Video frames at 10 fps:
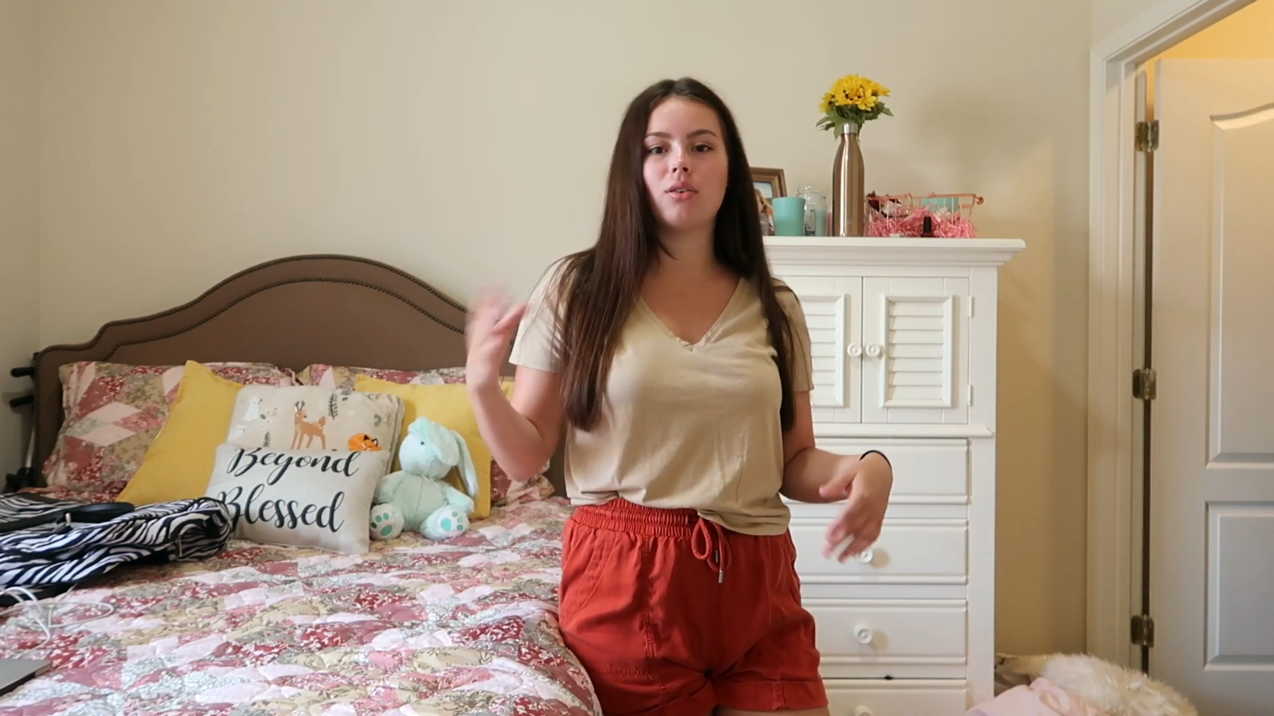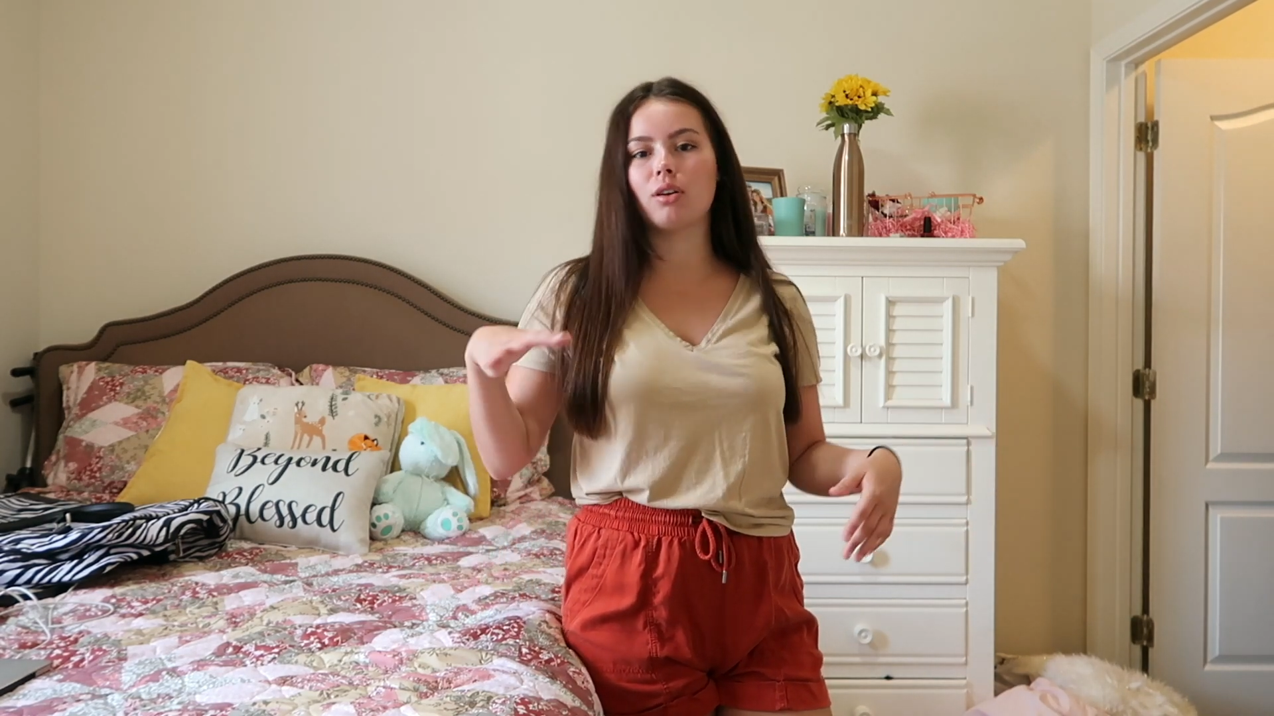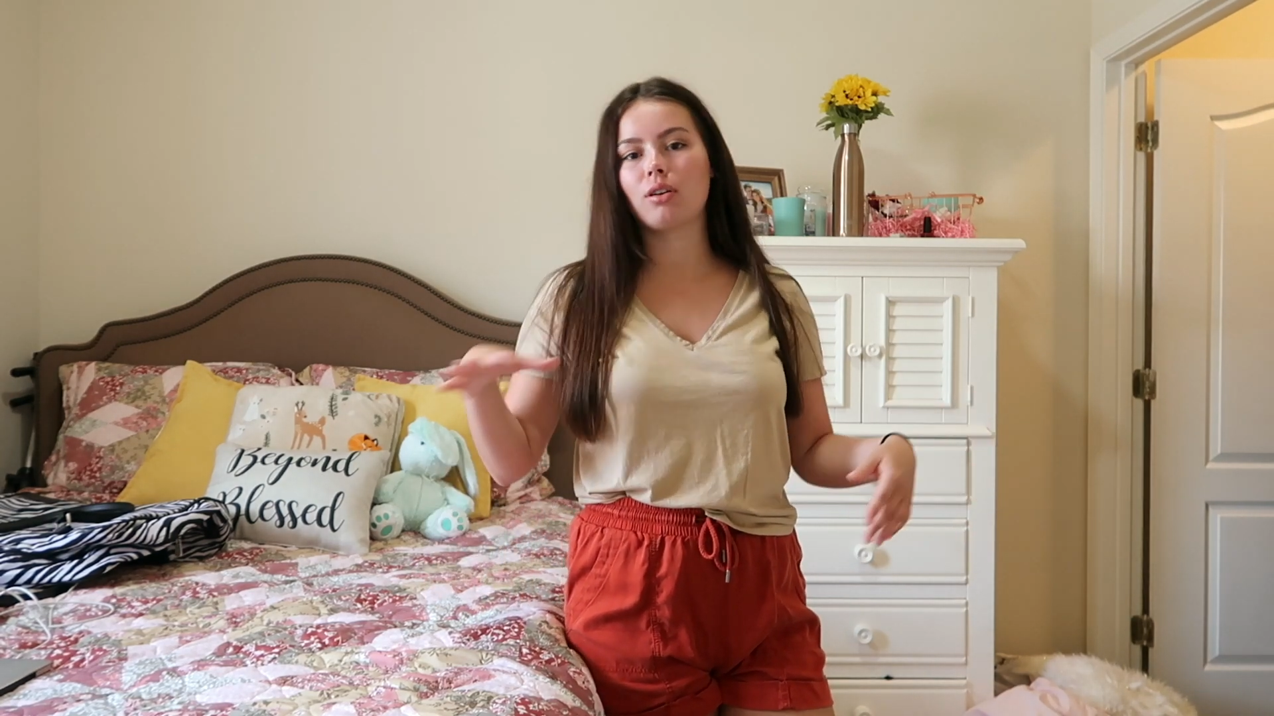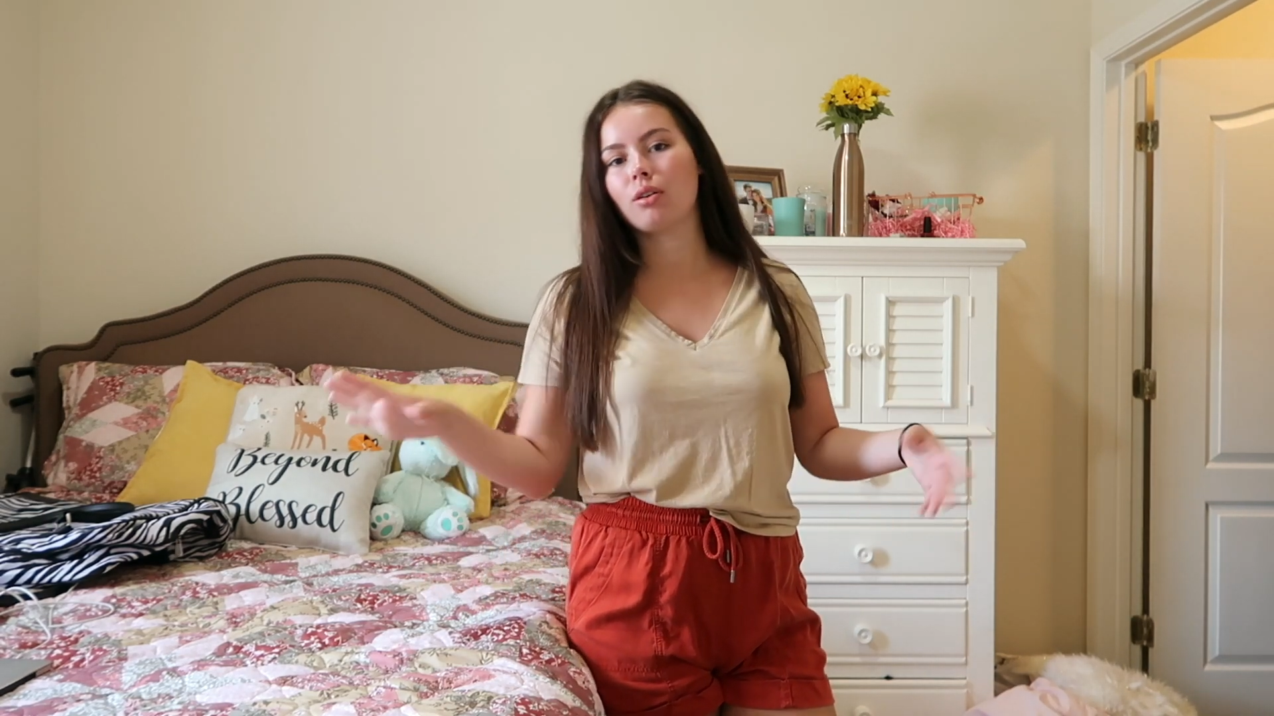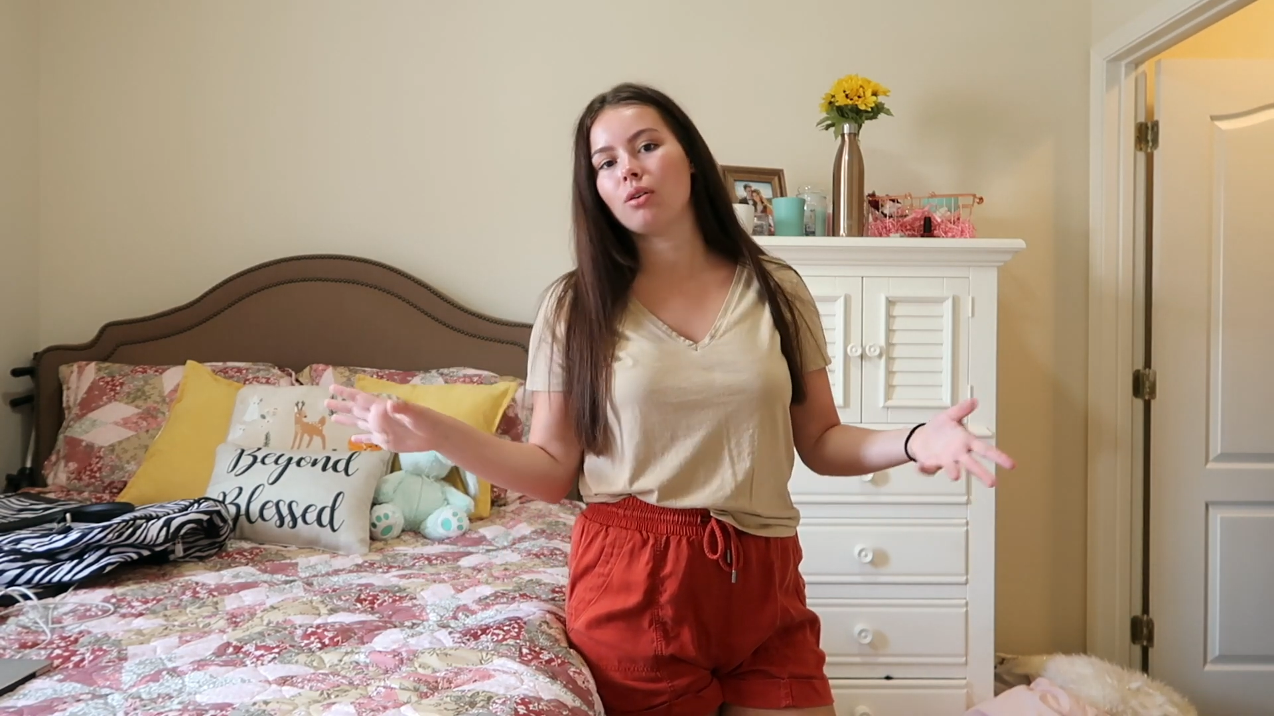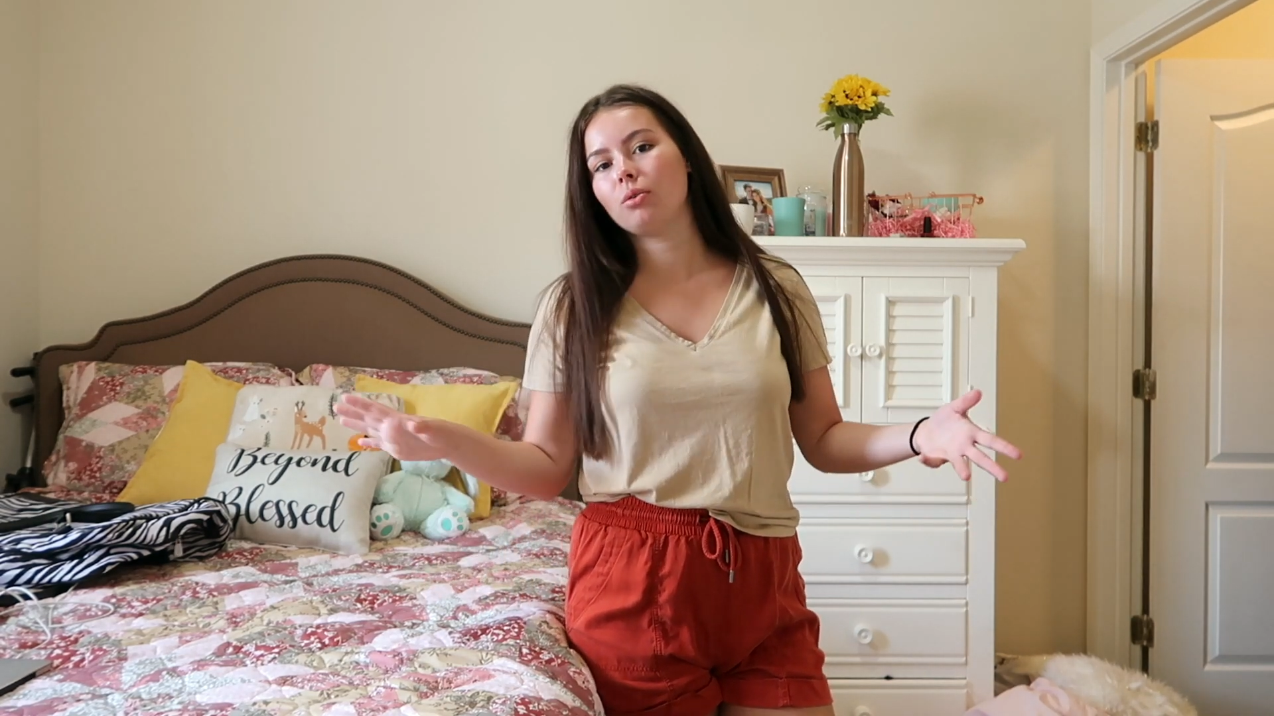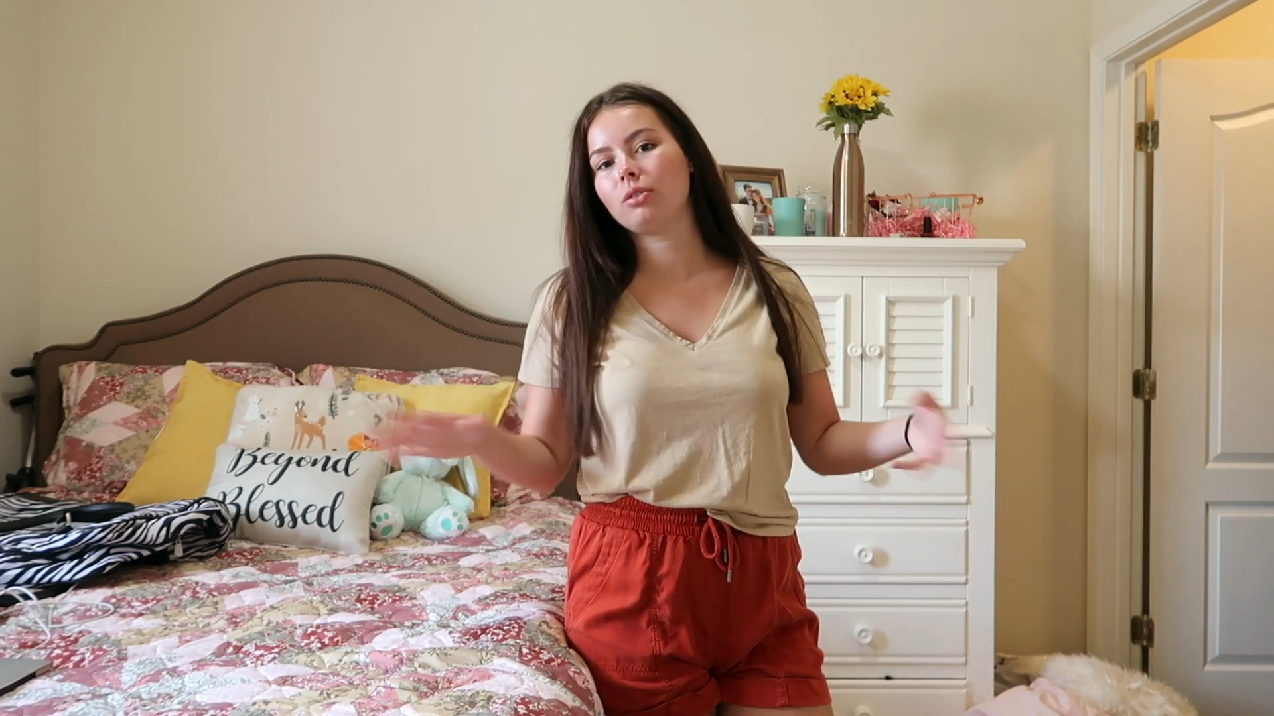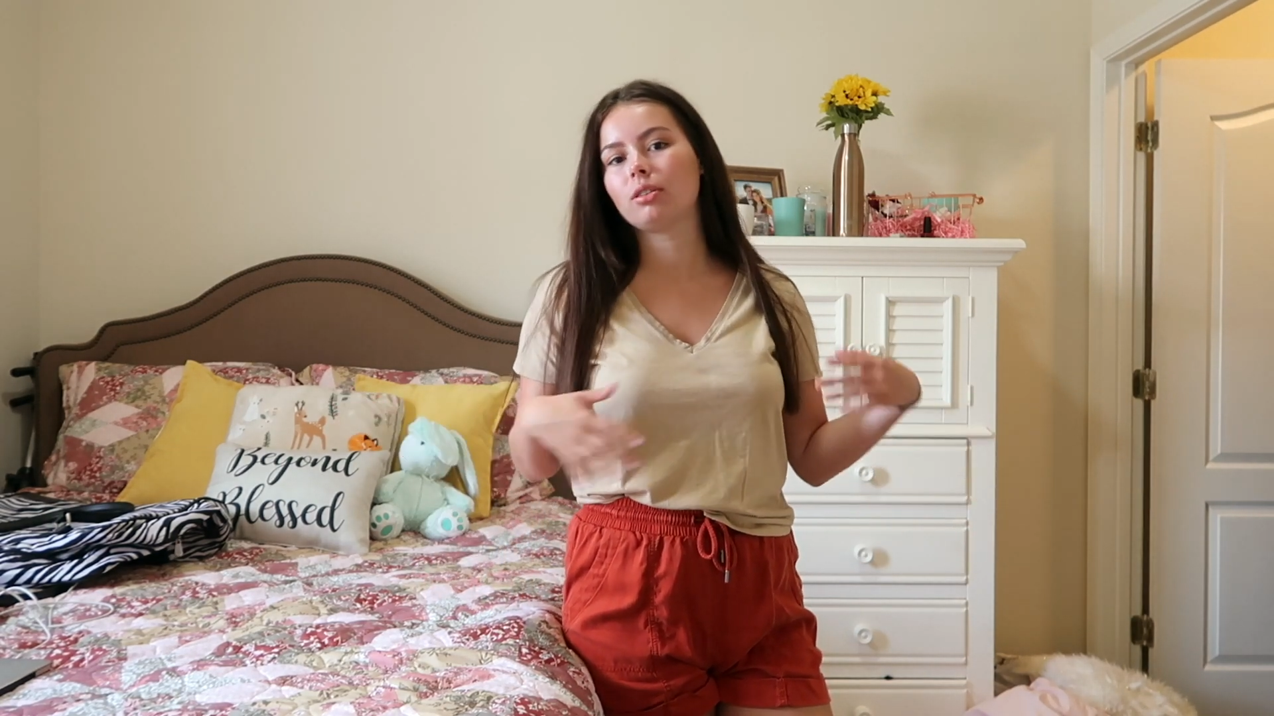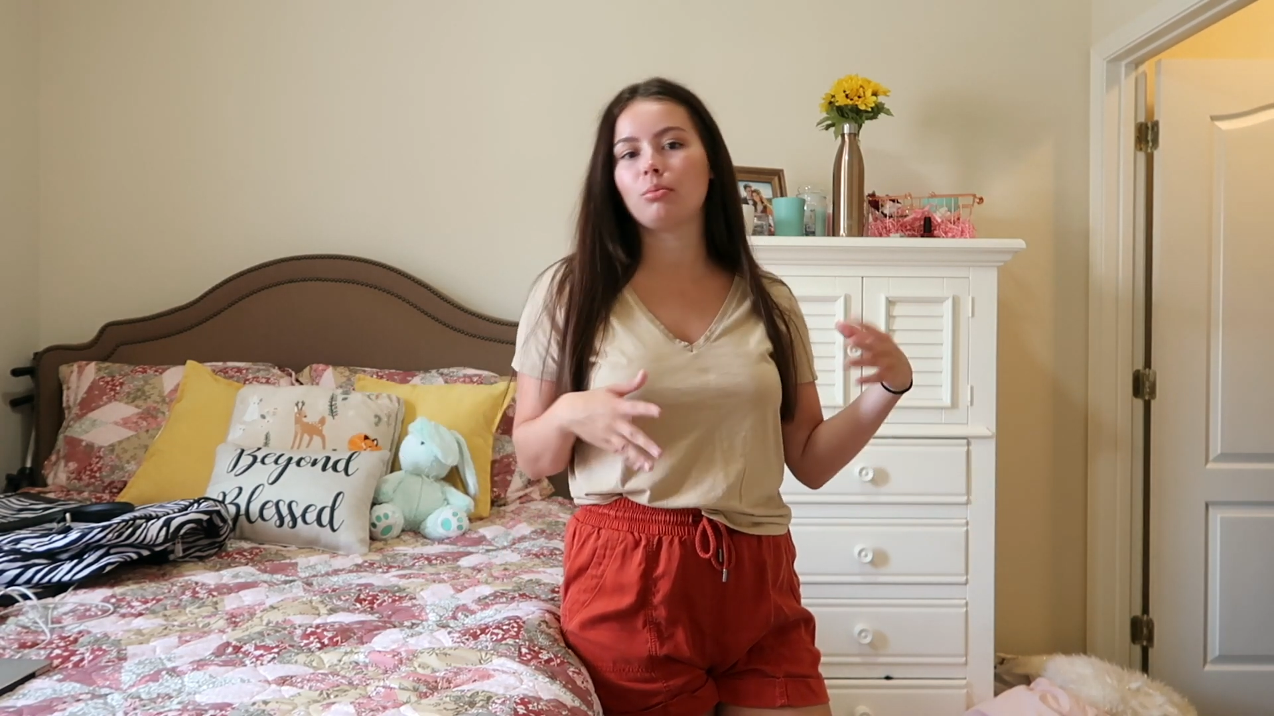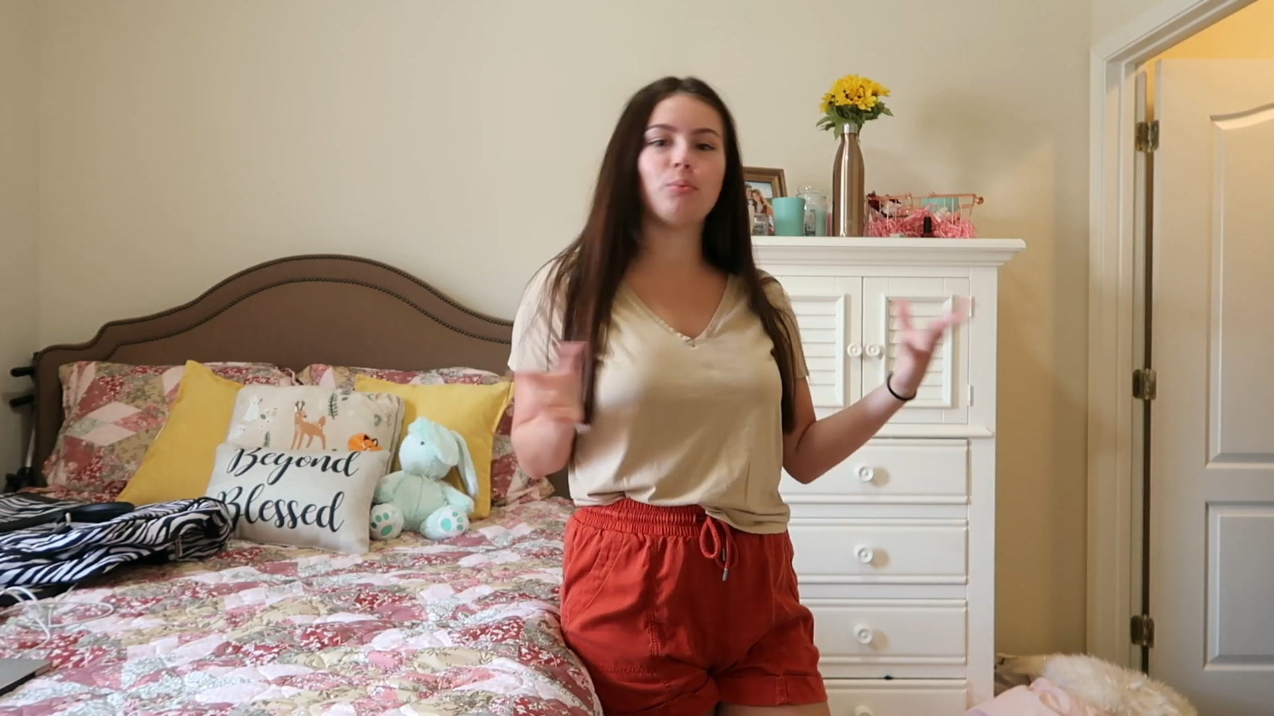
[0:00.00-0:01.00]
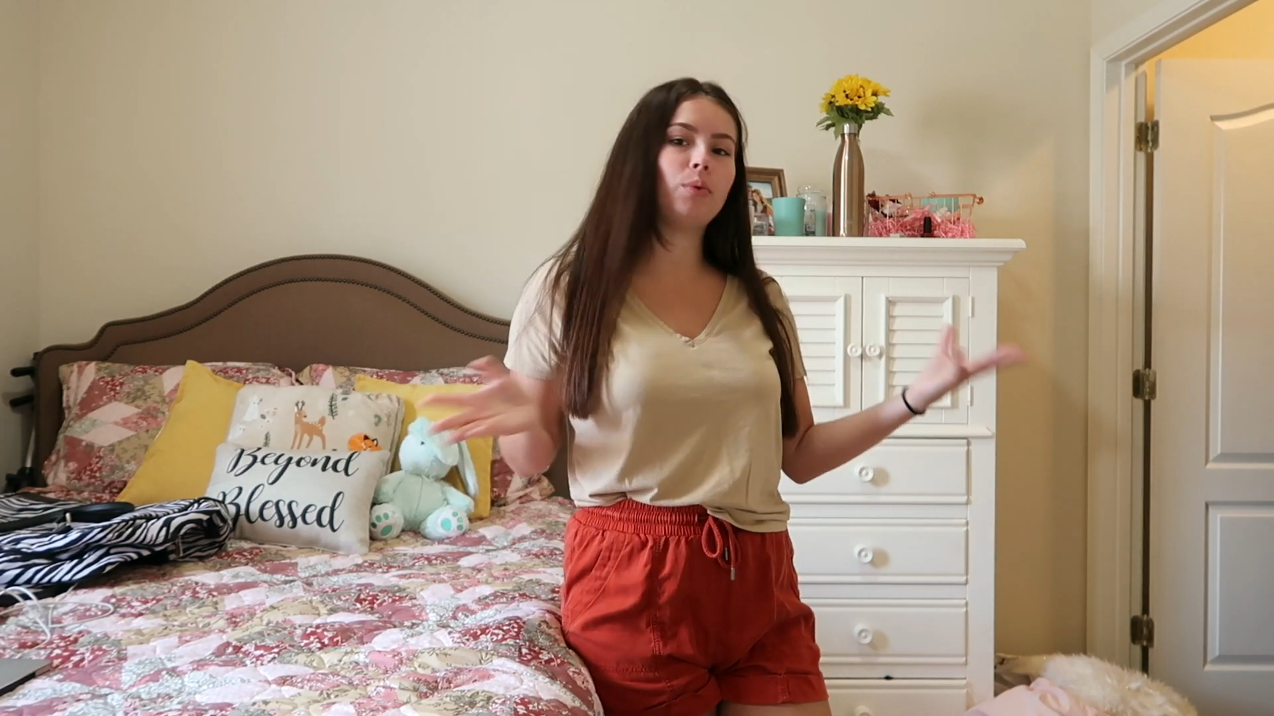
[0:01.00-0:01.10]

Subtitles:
or cold or